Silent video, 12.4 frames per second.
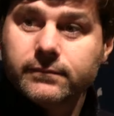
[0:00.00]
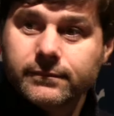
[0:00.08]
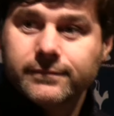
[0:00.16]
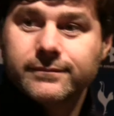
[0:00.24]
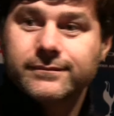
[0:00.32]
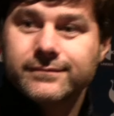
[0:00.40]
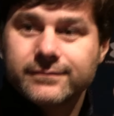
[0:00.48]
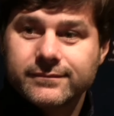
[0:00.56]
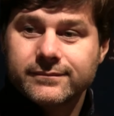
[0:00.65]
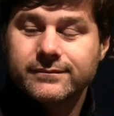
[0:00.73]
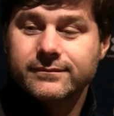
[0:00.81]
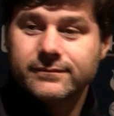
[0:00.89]
Go. Go
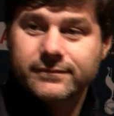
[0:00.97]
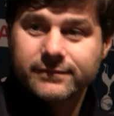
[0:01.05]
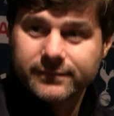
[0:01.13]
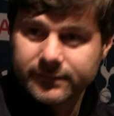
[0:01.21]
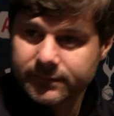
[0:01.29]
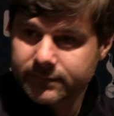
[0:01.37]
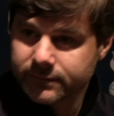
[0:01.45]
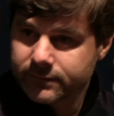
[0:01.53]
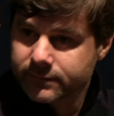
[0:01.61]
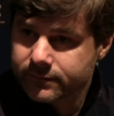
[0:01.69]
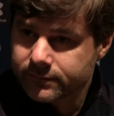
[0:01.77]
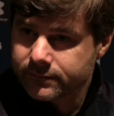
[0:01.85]
I was going to say an
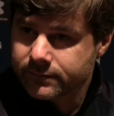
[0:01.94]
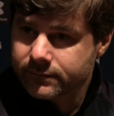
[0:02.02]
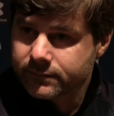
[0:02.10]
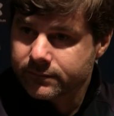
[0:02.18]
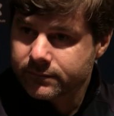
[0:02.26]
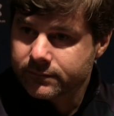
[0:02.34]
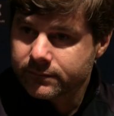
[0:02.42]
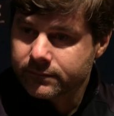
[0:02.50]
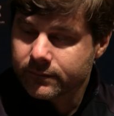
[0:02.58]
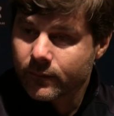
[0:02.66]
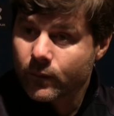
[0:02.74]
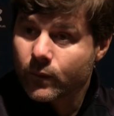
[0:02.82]
easy. Well,
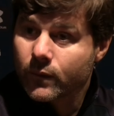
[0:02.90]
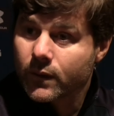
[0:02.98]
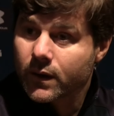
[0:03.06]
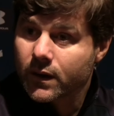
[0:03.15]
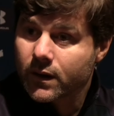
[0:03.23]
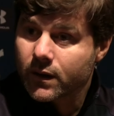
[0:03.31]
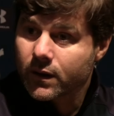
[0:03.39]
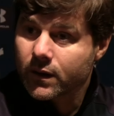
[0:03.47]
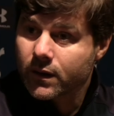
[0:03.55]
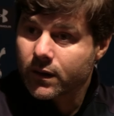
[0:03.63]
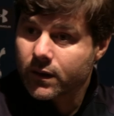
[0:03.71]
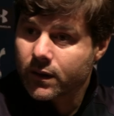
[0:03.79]
it turned out to be an
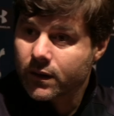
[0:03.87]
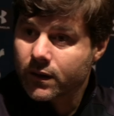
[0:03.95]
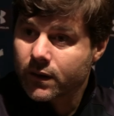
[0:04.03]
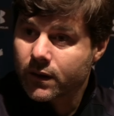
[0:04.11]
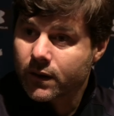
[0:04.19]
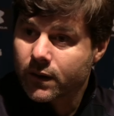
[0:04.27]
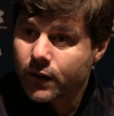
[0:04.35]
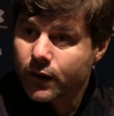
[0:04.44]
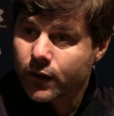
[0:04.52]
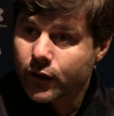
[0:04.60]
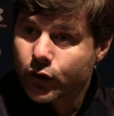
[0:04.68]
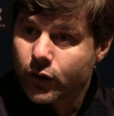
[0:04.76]
easy win the, at
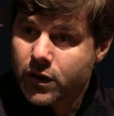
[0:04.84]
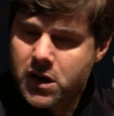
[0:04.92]
the end.